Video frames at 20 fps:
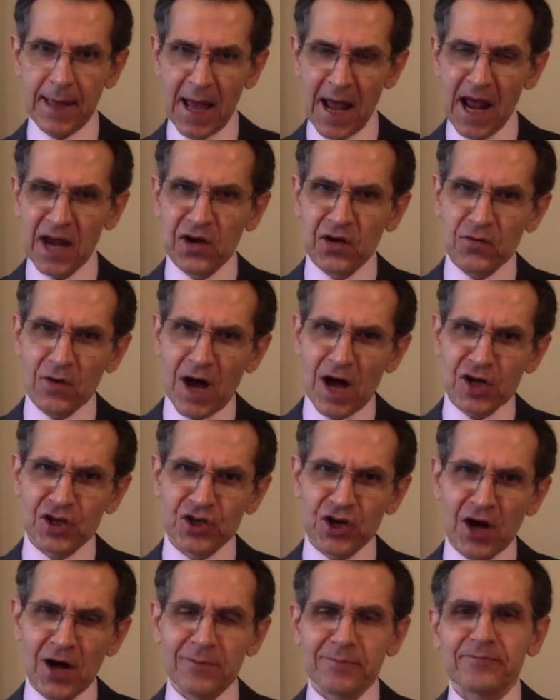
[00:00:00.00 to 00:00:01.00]
and
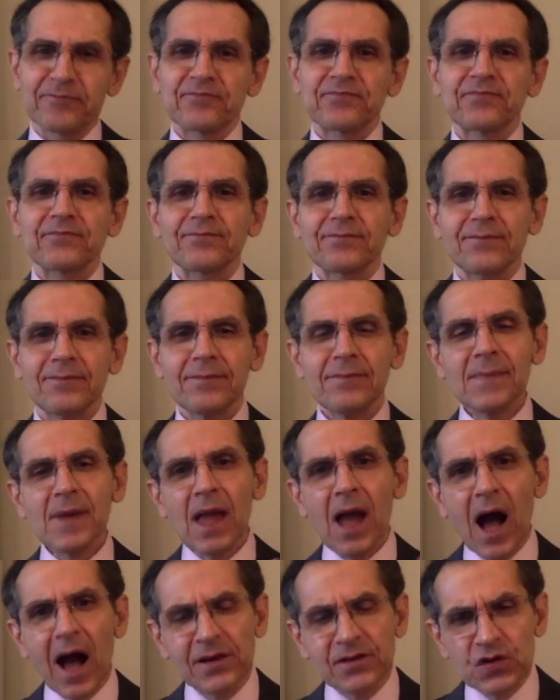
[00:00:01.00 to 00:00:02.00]
Russia
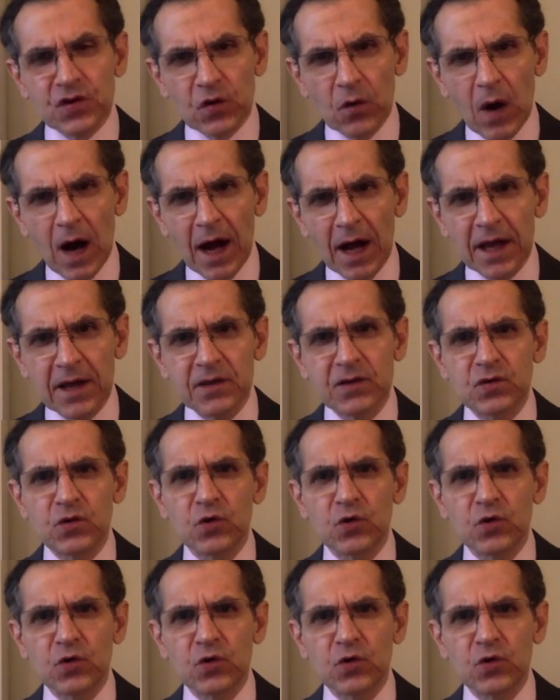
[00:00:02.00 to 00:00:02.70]
are trying